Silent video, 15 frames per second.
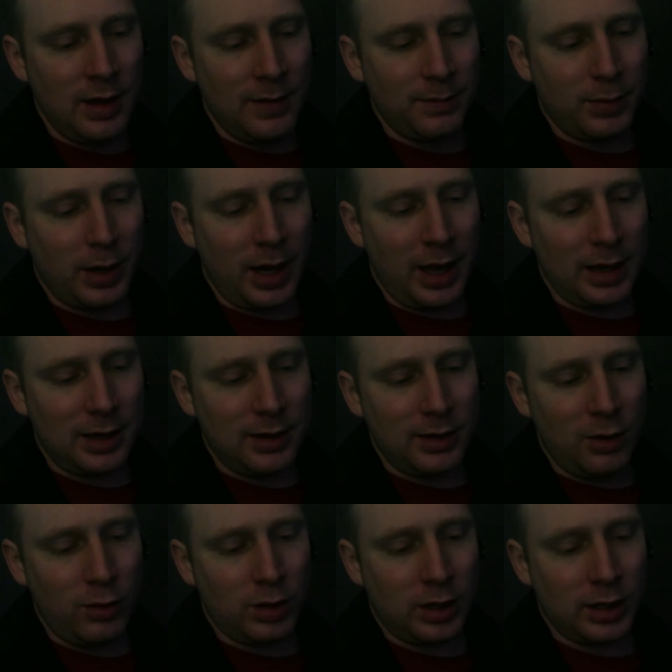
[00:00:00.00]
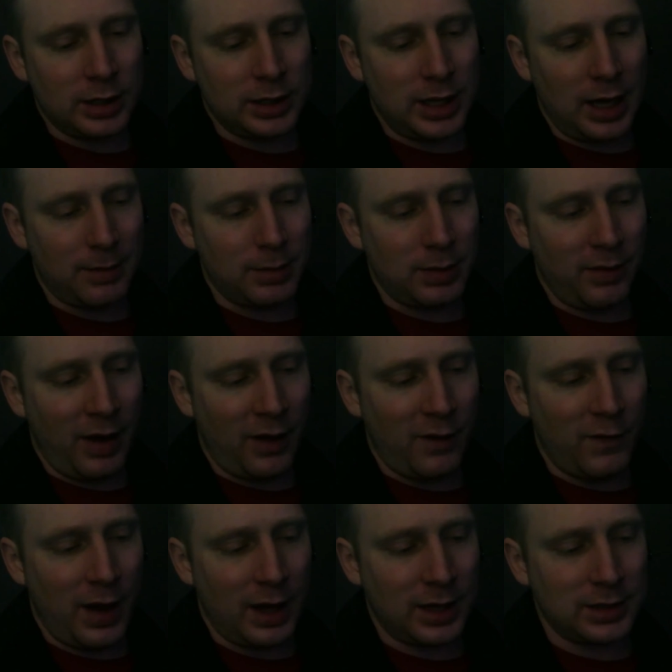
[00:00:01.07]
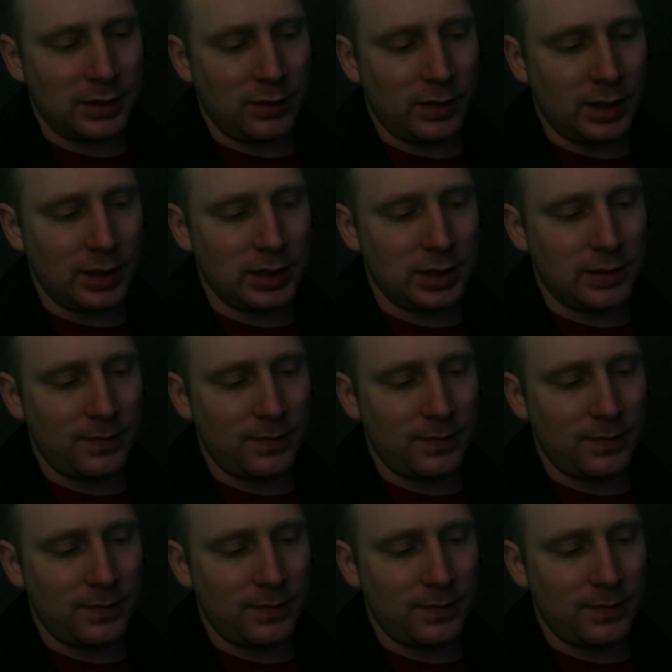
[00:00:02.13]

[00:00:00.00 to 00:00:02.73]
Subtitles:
but I had no concept of how vast it was.